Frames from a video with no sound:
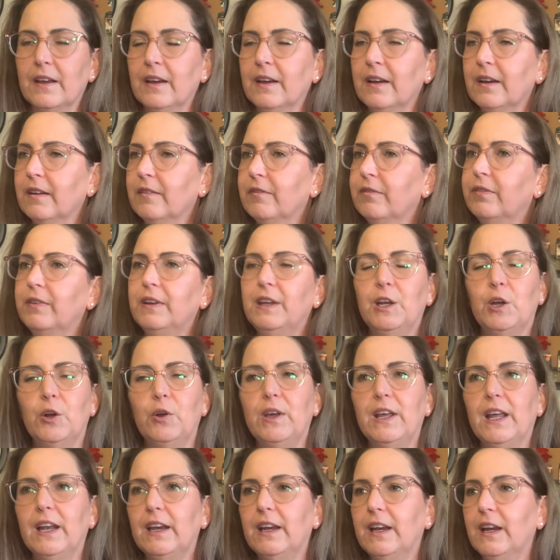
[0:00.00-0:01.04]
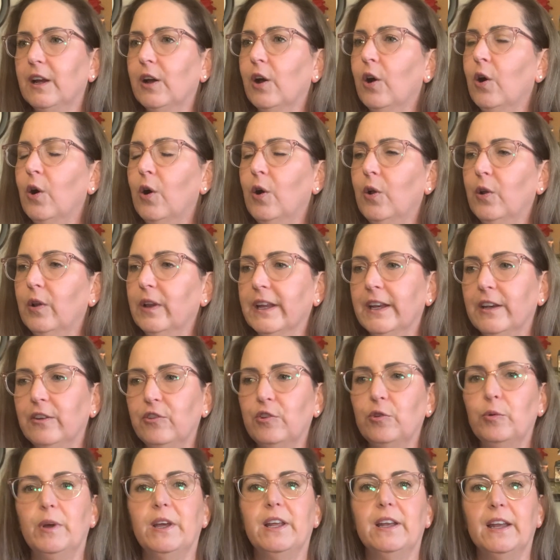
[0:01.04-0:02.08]
Of, you know, getting all
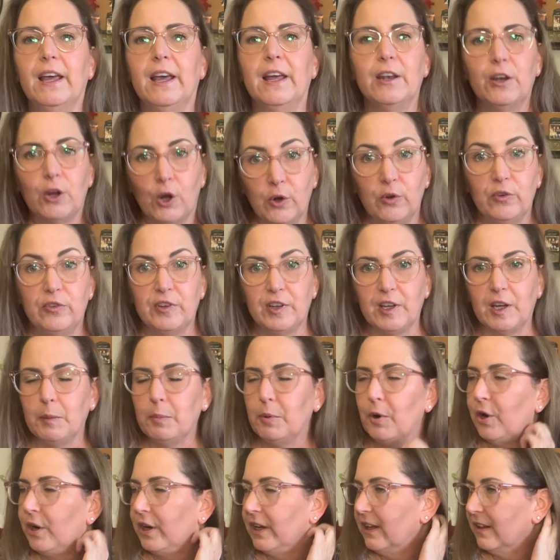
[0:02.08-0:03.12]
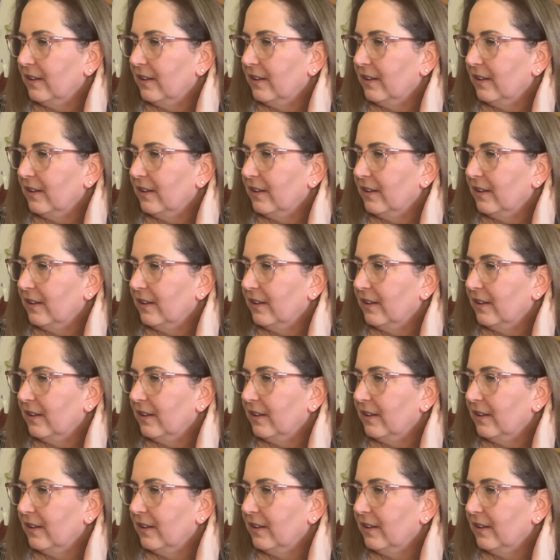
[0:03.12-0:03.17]
into it and hosting a party.